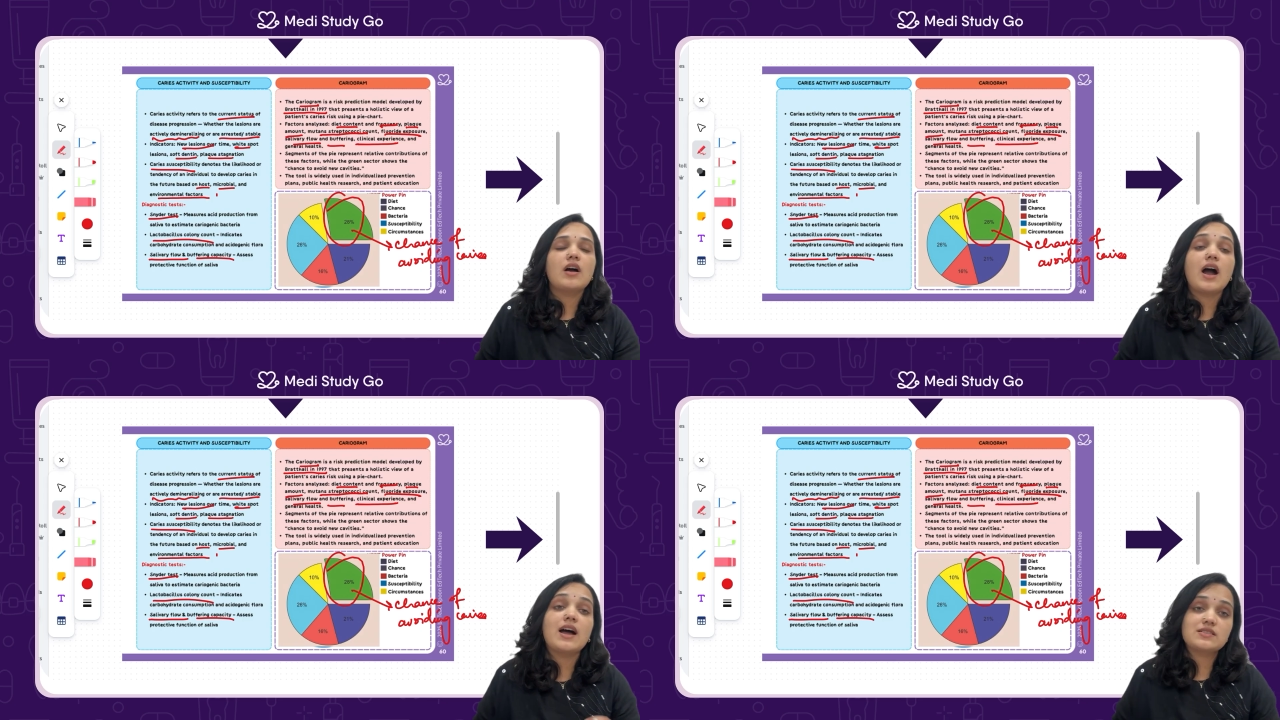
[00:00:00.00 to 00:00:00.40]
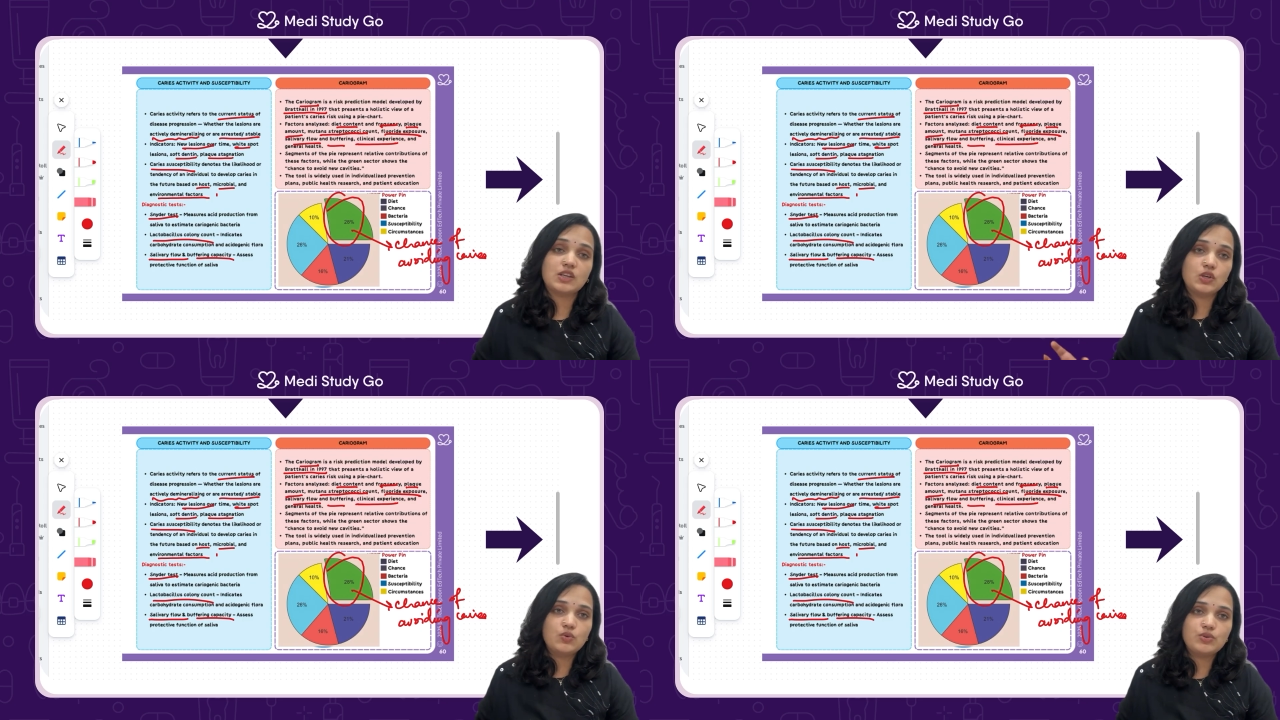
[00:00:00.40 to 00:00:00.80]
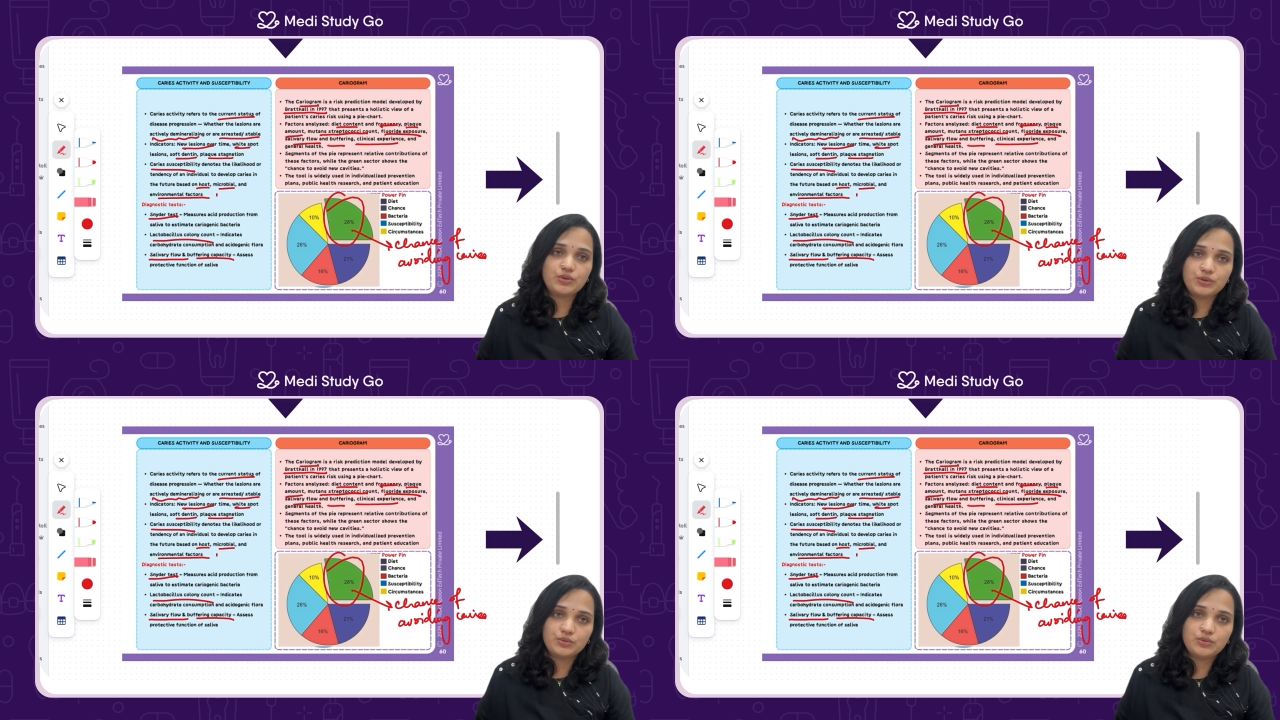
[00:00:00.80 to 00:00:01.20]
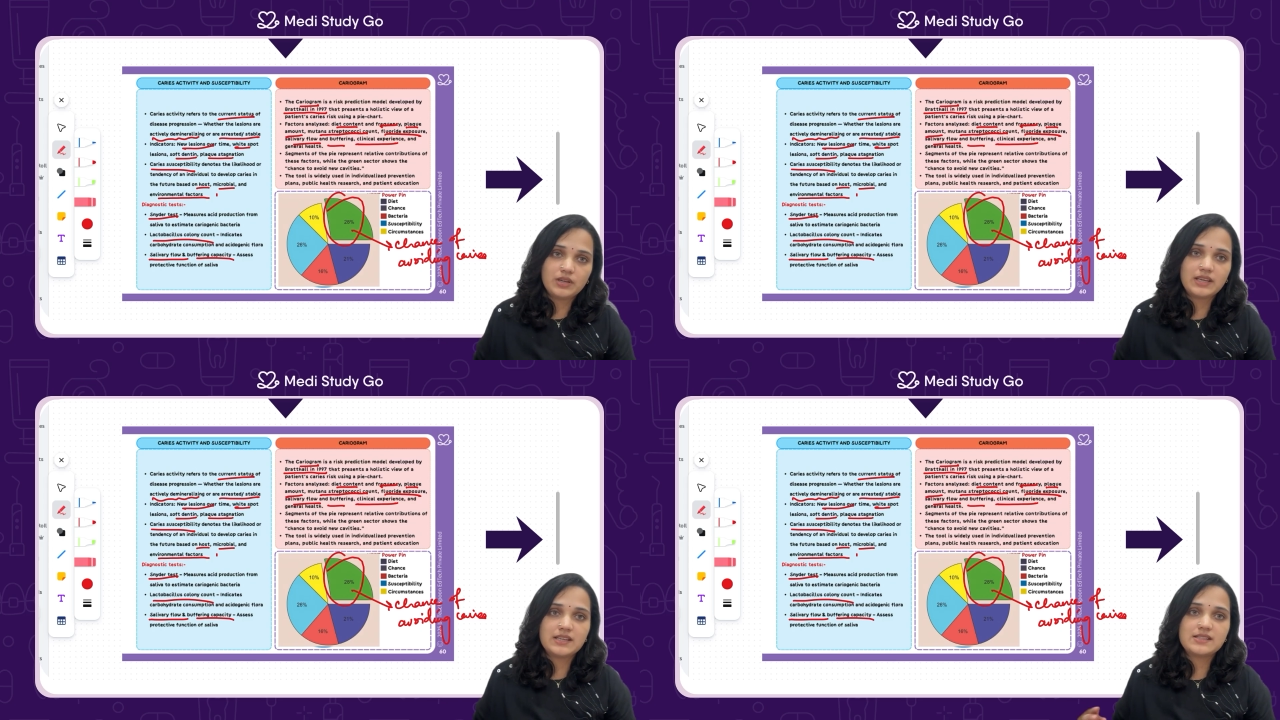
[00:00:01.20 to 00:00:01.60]
ask you to do
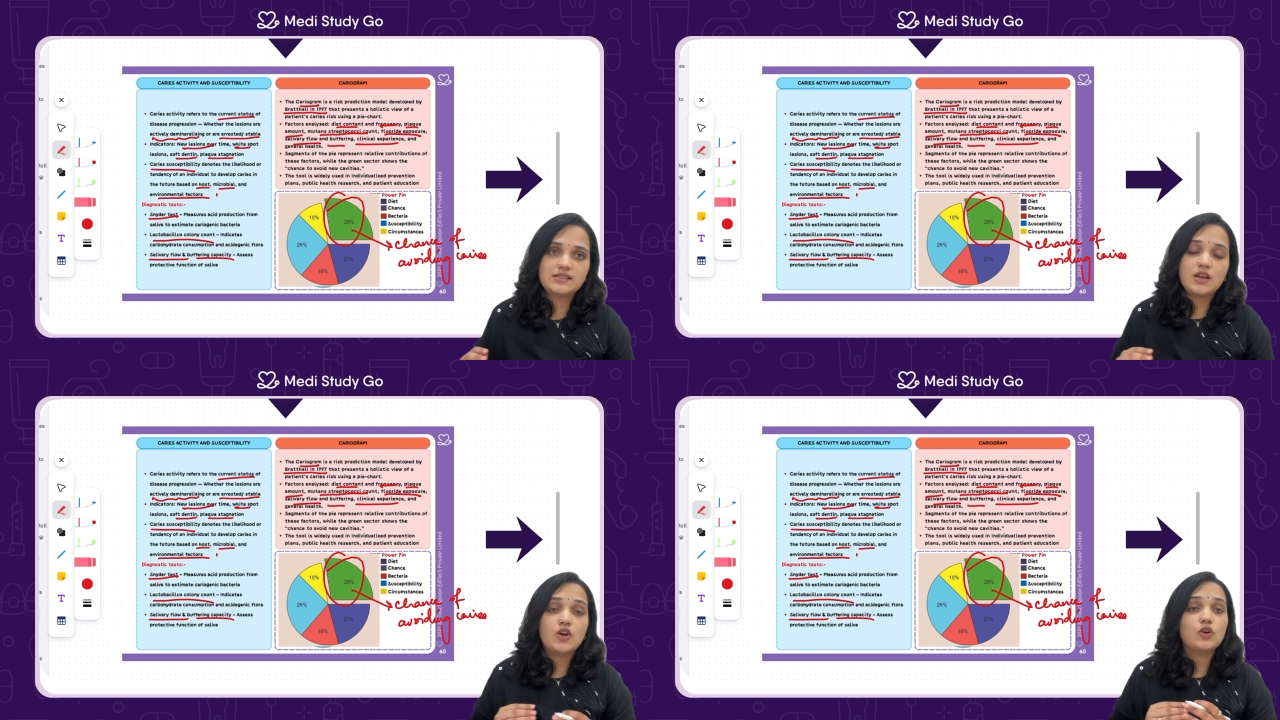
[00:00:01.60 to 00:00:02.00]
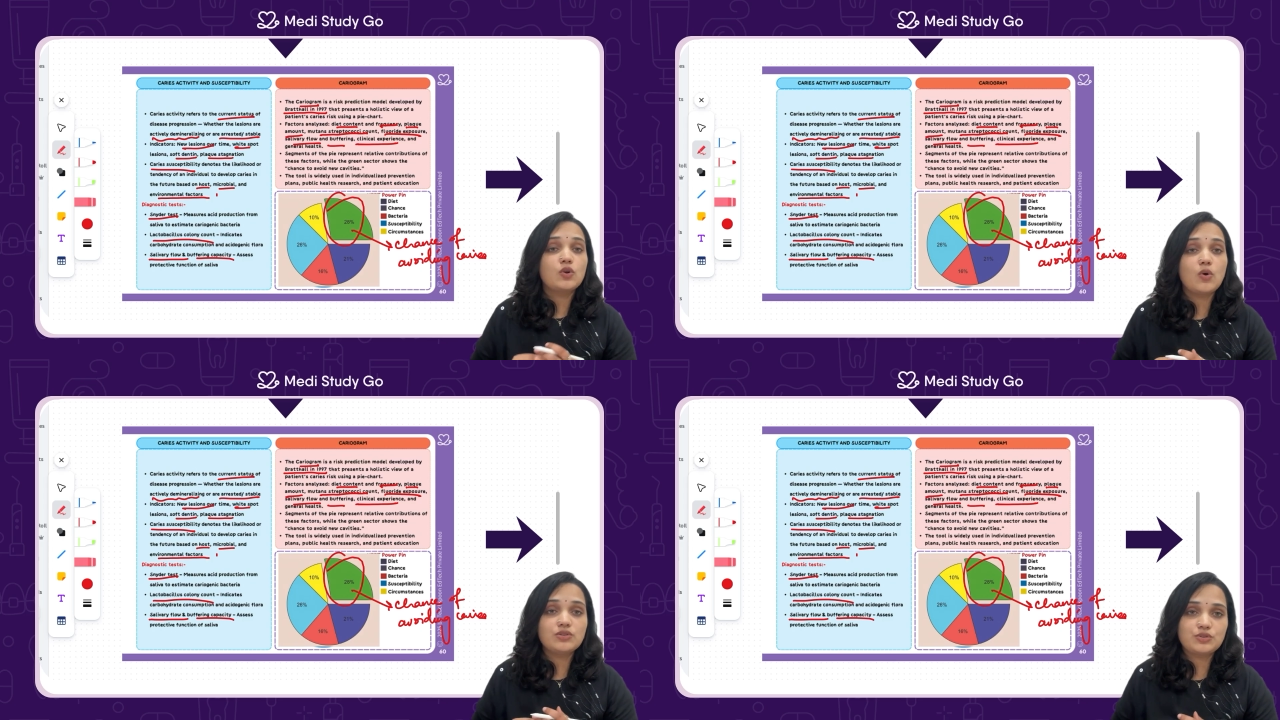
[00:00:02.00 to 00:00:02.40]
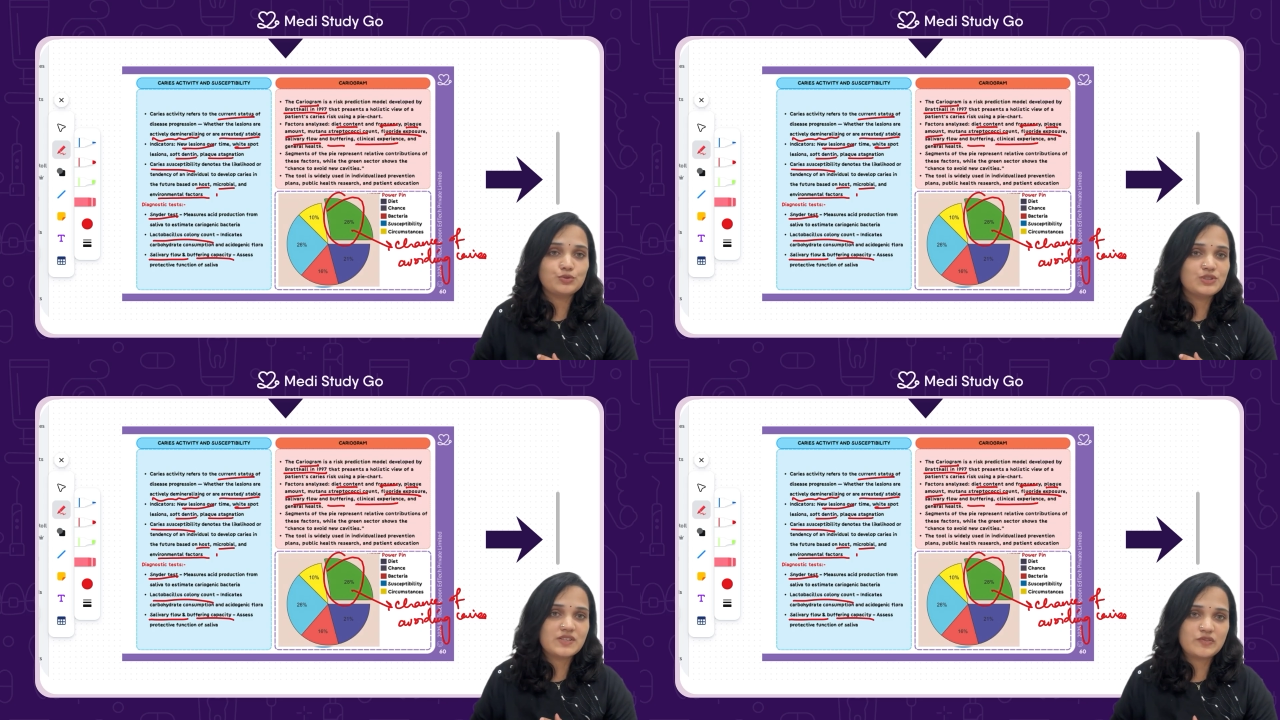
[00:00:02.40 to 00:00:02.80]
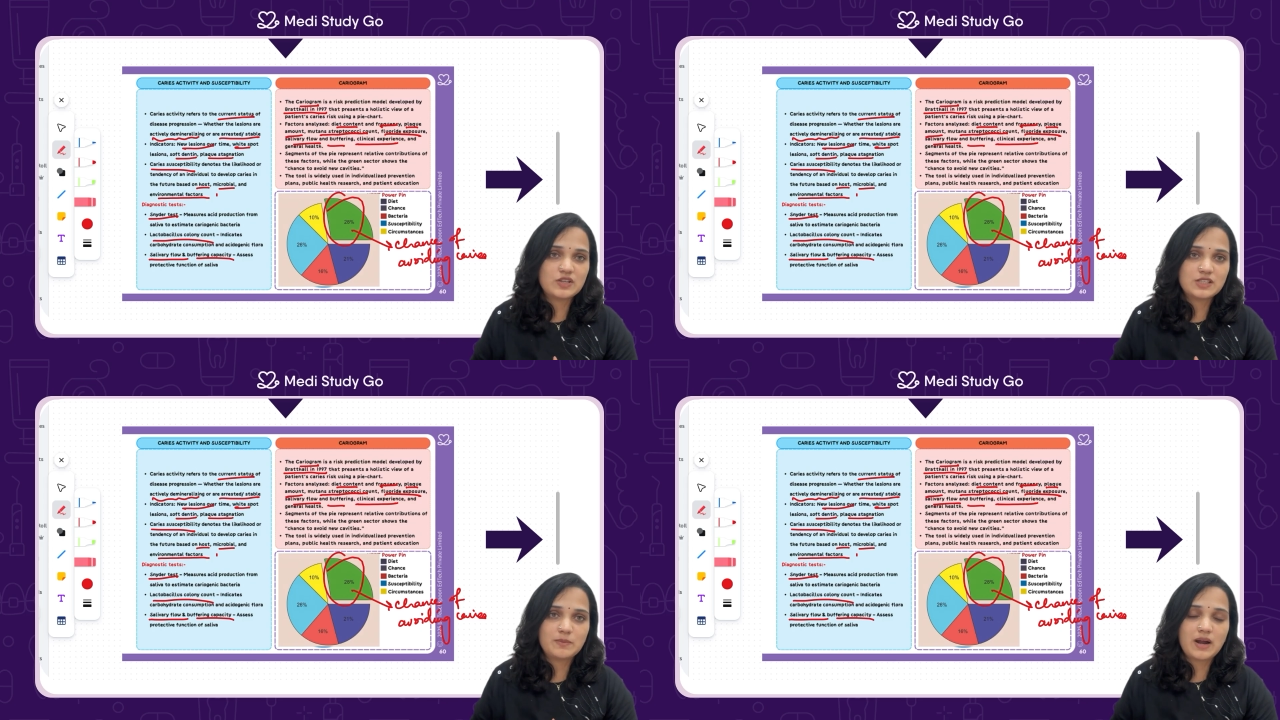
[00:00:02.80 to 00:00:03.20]
is go through this
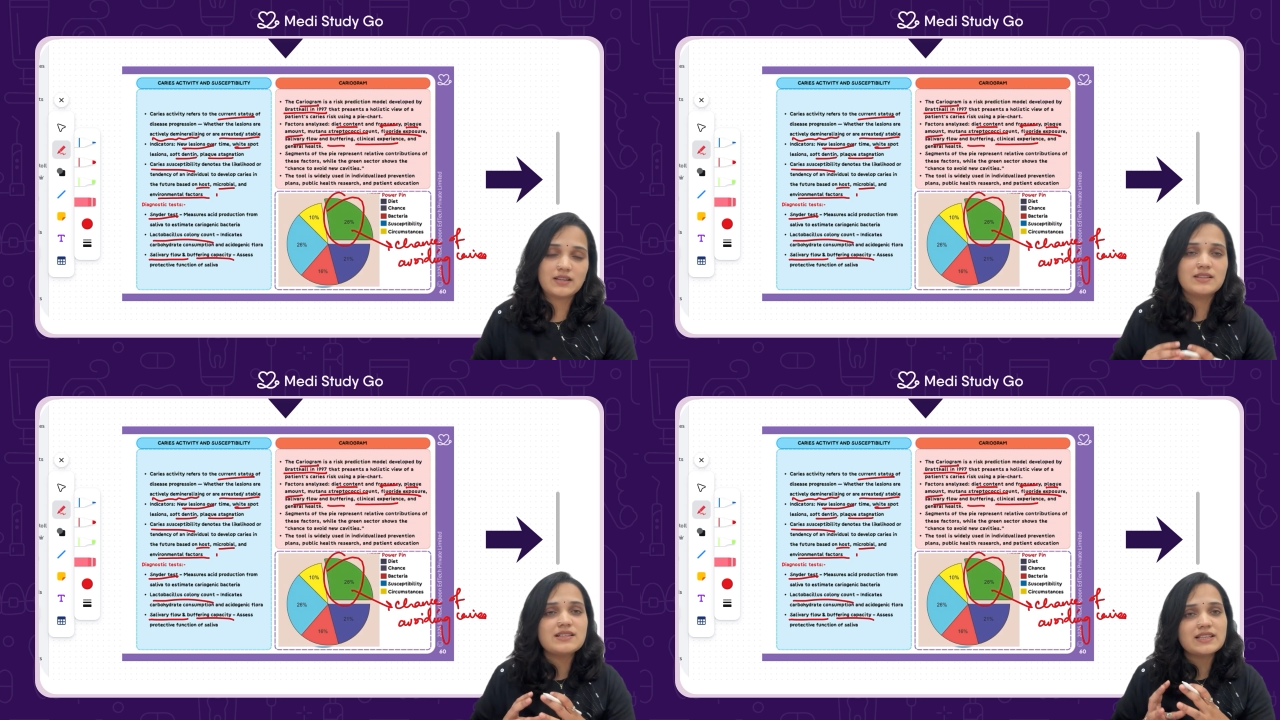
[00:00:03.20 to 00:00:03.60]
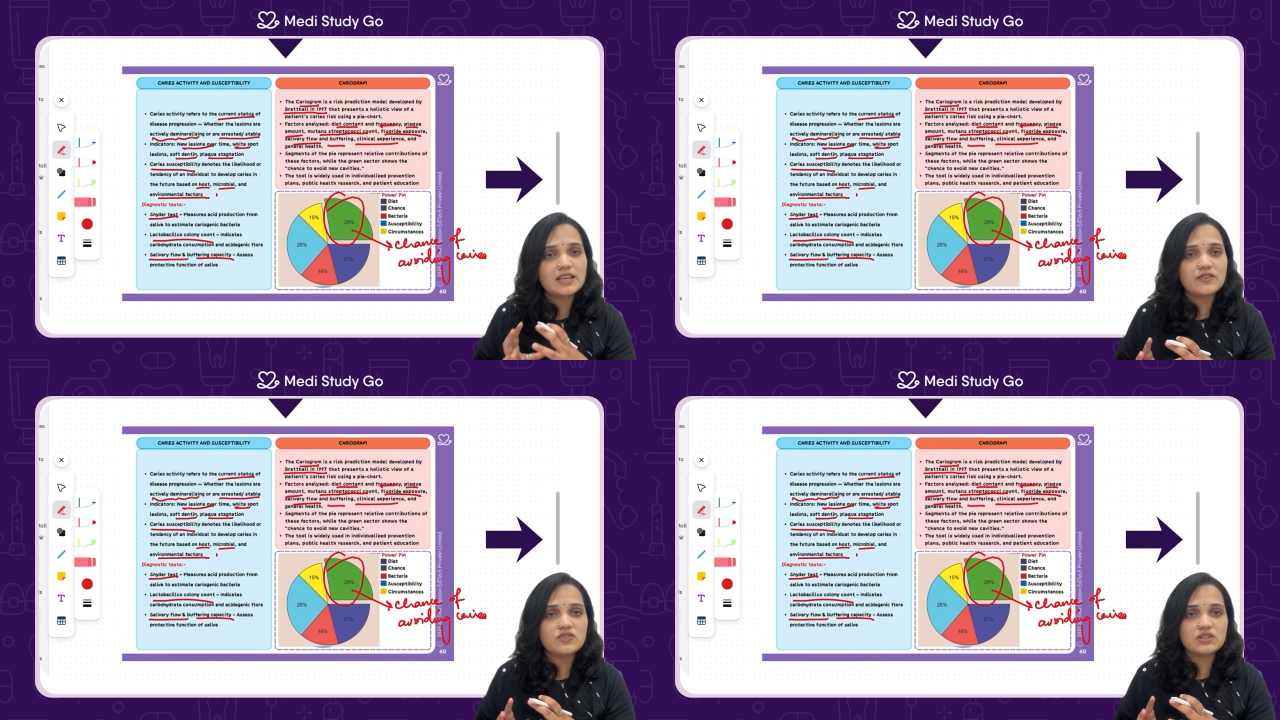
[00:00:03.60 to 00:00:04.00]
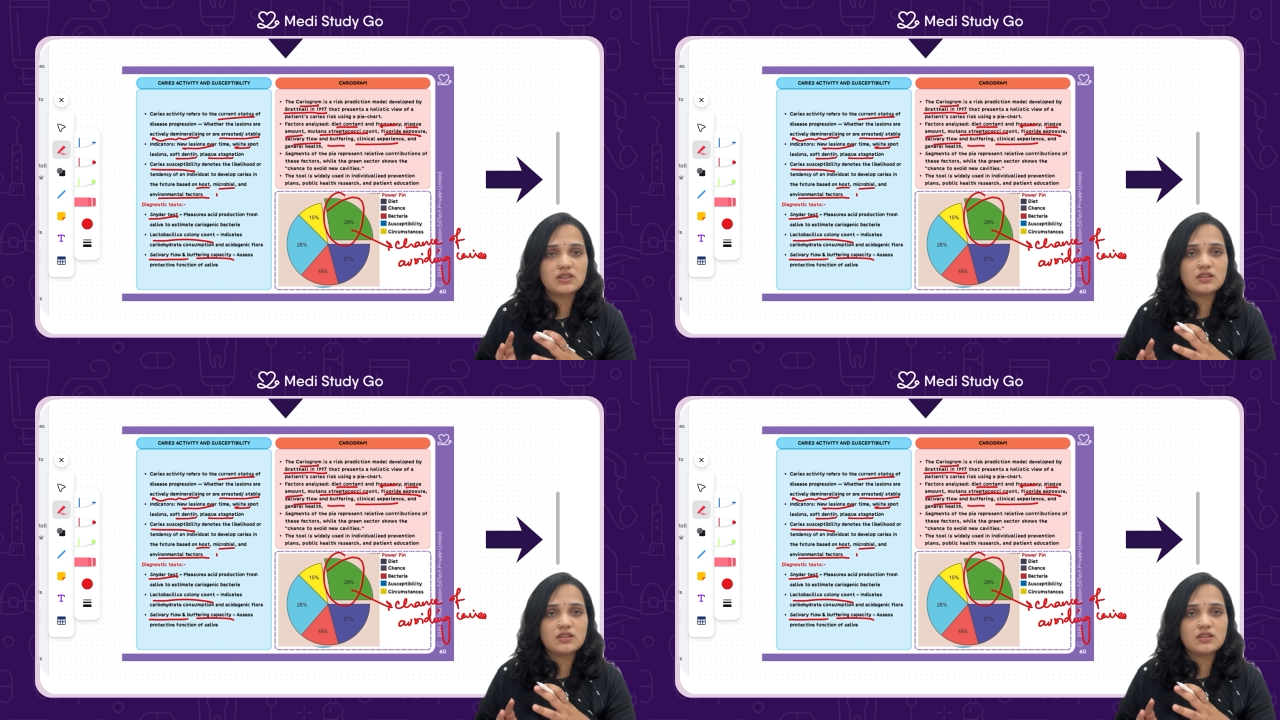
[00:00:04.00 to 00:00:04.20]
first part. This gives